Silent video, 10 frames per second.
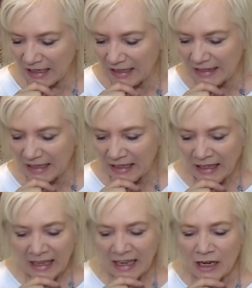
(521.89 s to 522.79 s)
anything.
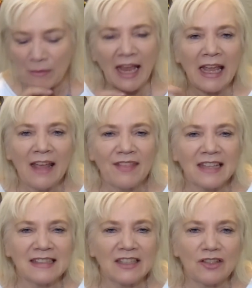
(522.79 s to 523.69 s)
Anyway,
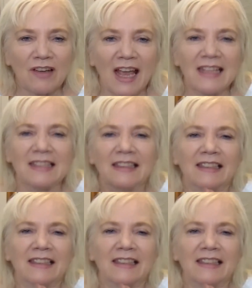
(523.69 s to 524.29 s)
that's it, you guys.